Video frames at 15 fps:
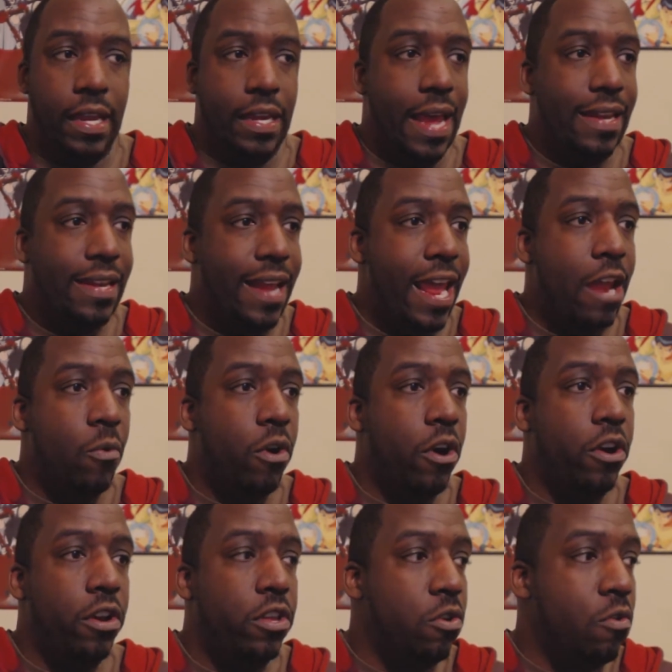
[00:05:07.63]
And that day
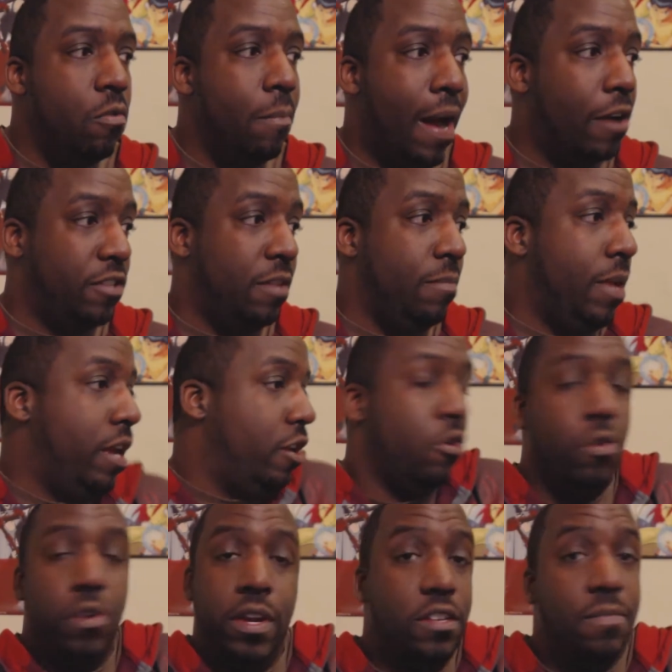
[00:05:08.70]
where you mounted me and
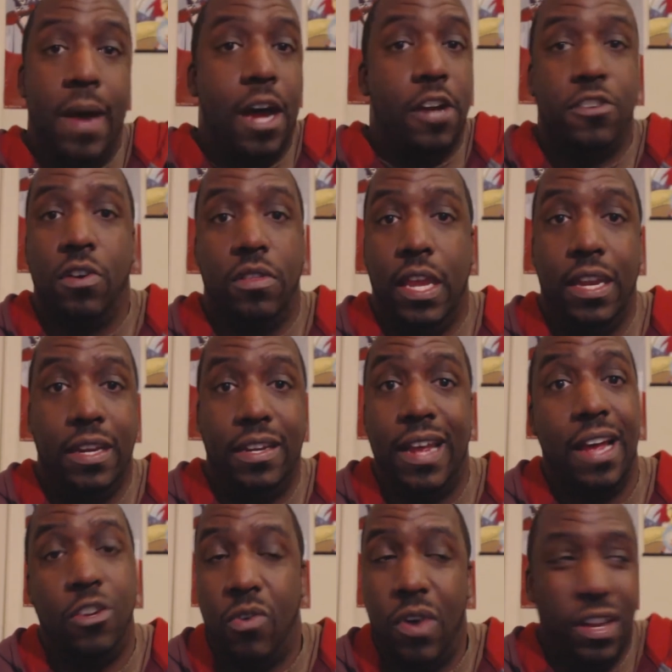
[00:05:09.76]
you were this monster thing, do
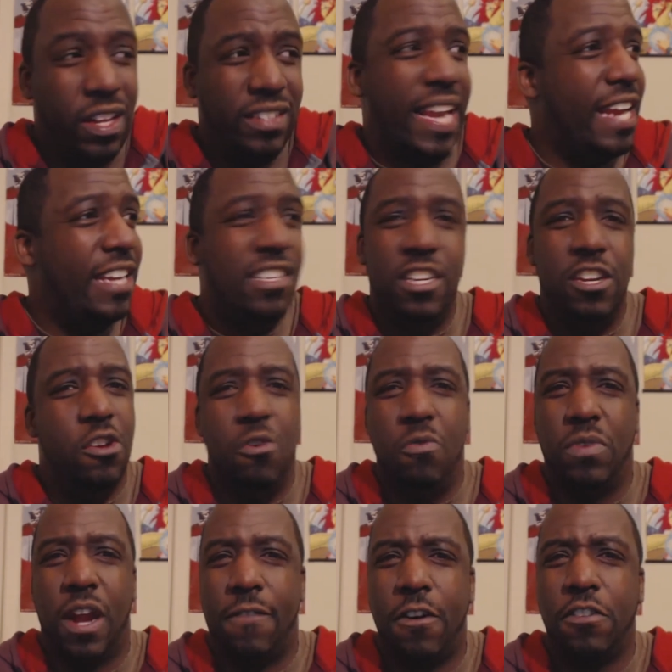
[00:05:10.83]
I look tasty to you?
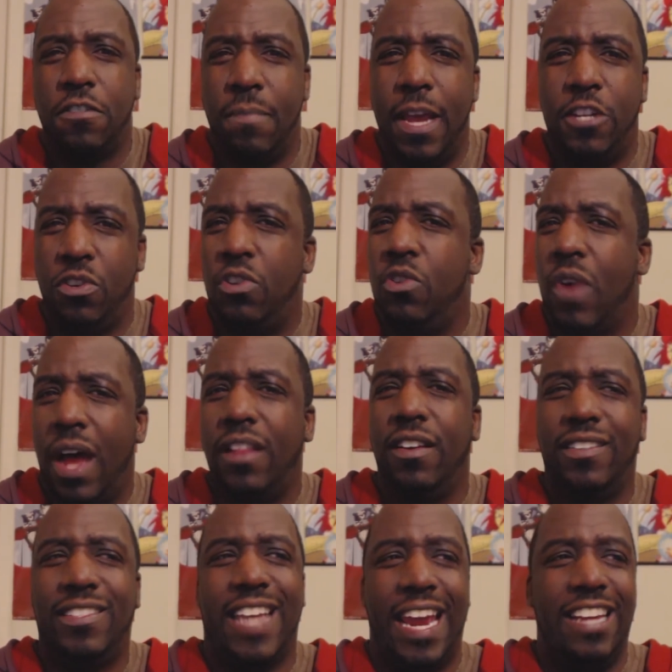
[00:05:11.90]
When I first met you, do I
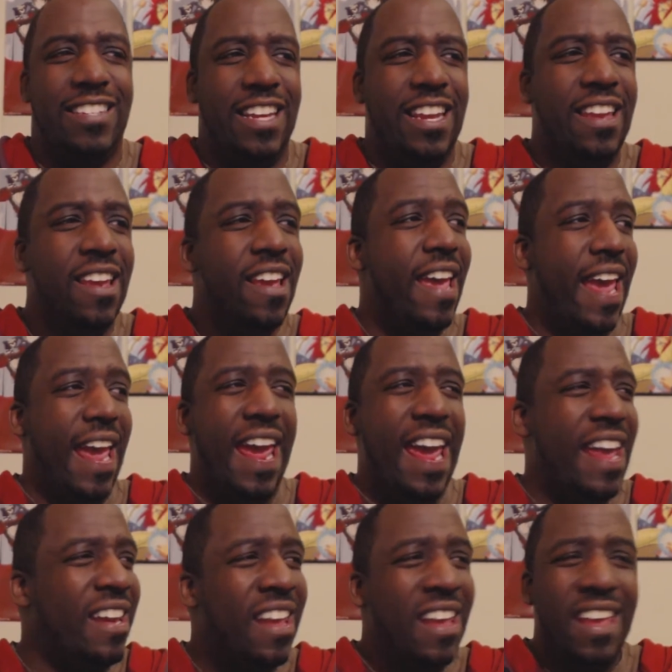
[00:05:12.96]
look tasty?
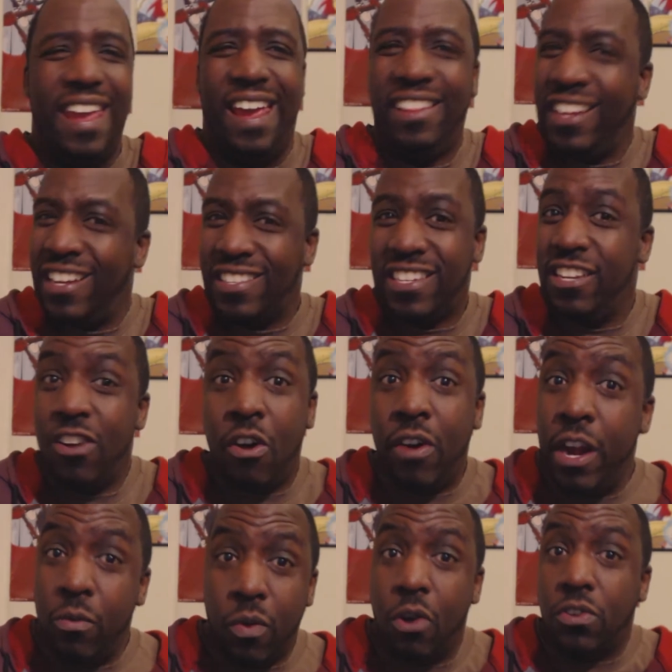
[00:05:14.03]
And Elias, you know,
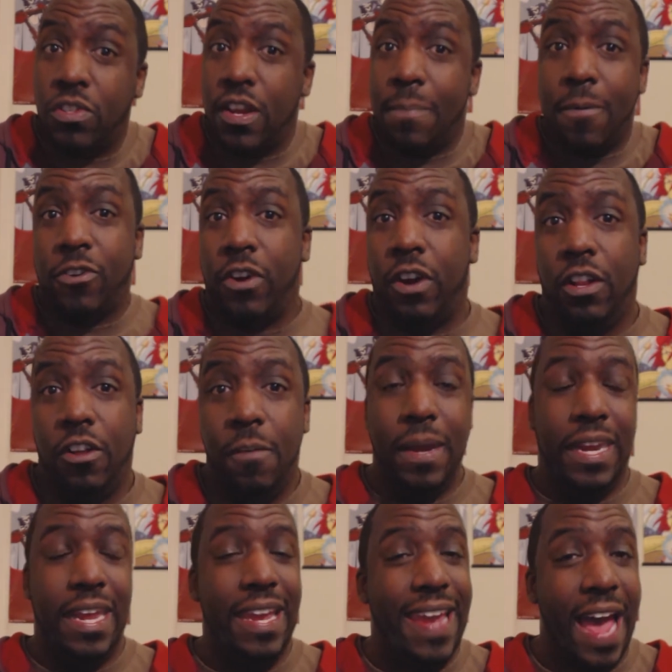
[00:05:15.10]
he rose up on her a little
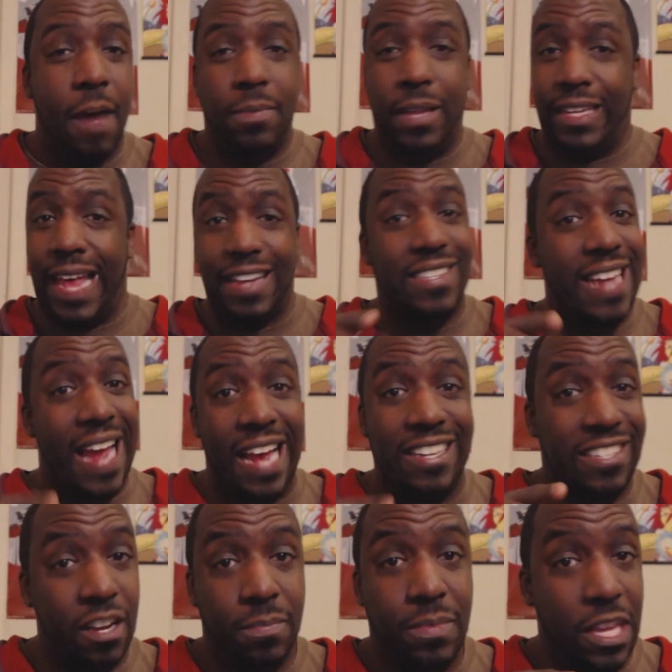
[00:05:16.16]
bit. He gapped like, that's not
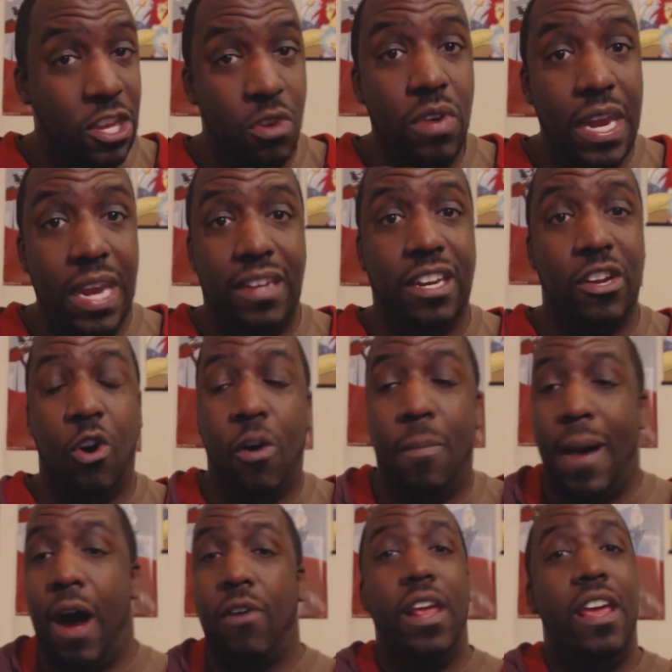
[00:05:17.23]
something you need to know
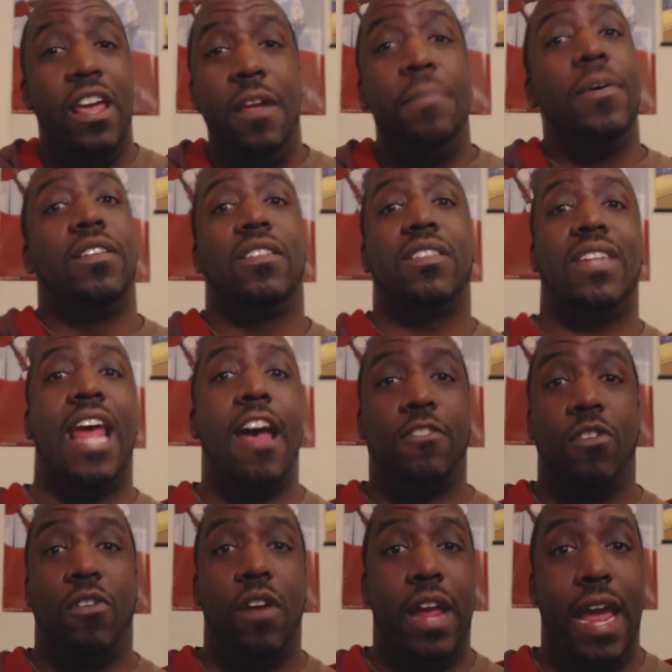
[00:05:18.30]
about. He put the
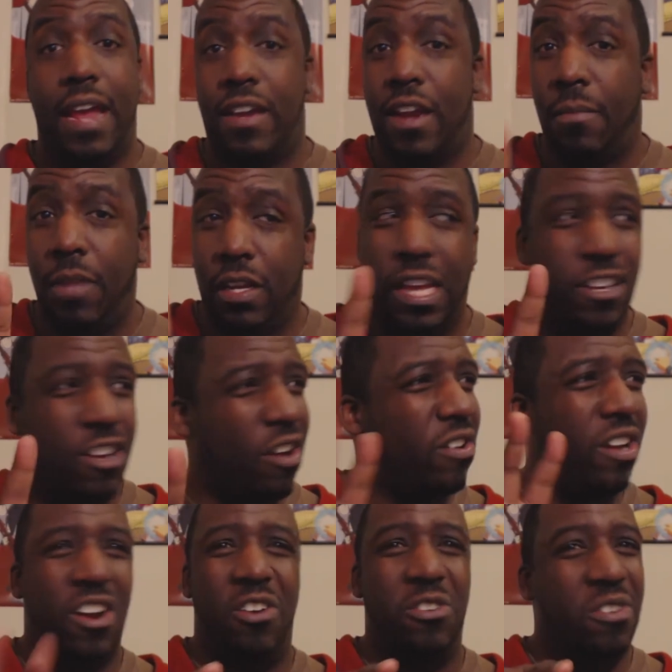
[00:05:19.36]
staff to her head. And I'm looking like,
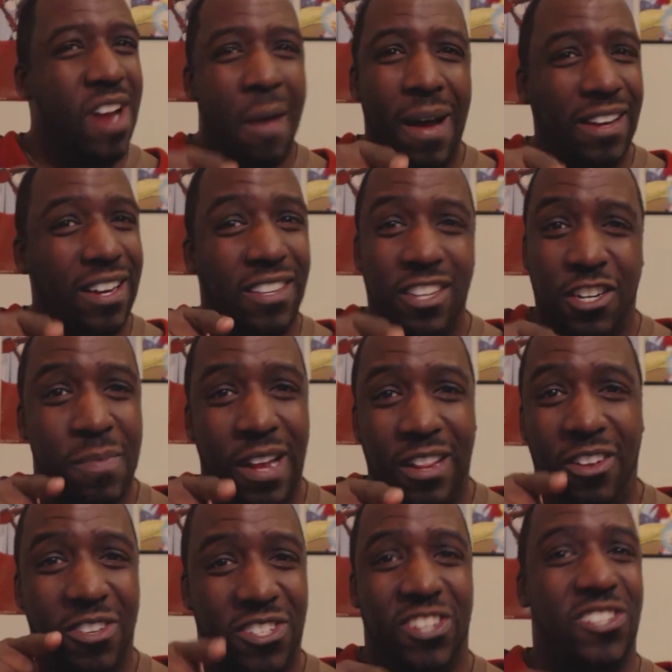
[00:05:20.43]
no, you're not about to touch my
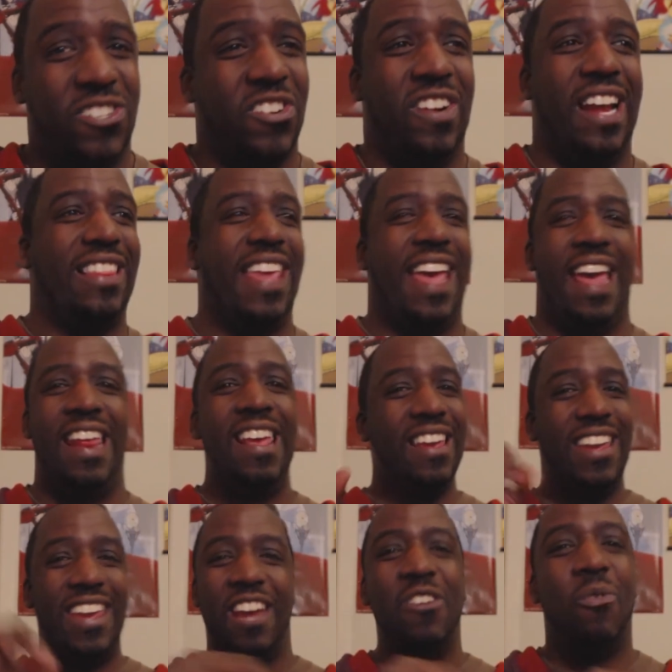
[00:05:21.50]
little sister like
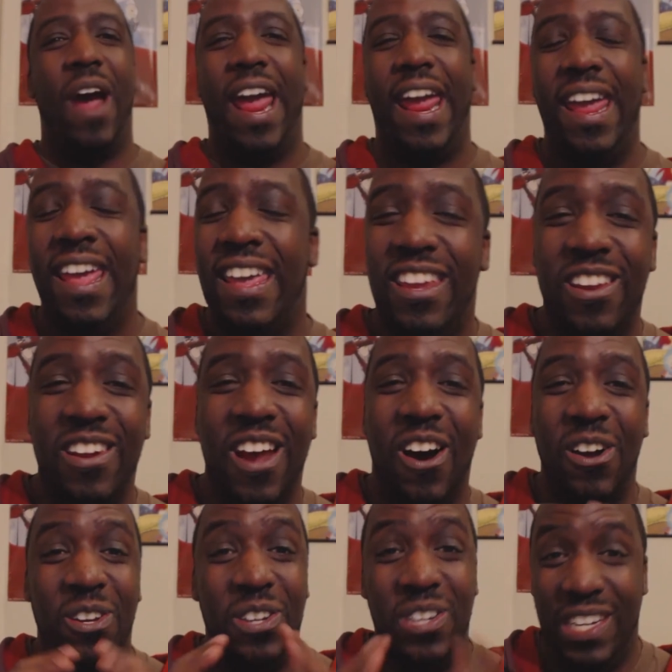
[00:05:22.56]
that. Get away. You
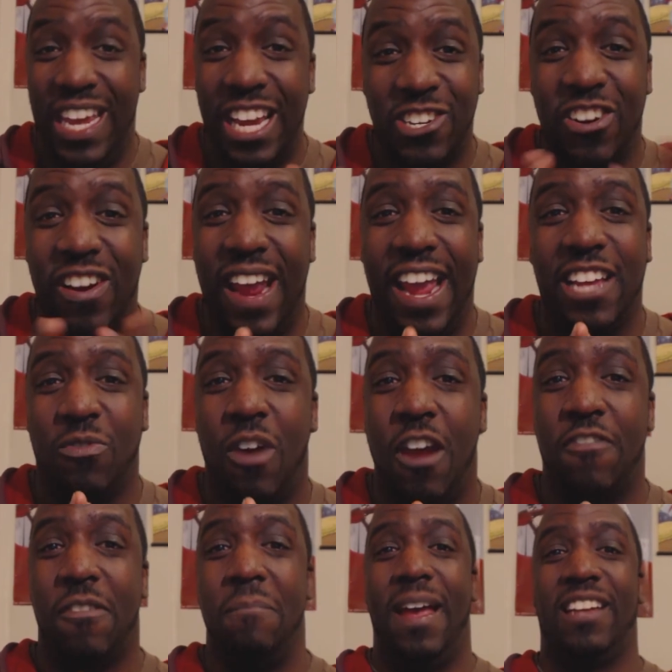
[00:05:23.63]
know, get your hands
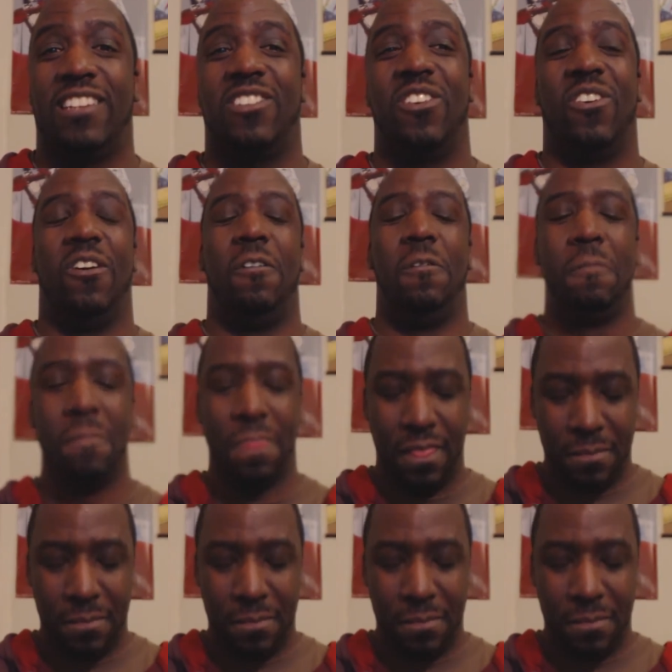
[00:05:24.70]
away from best girl.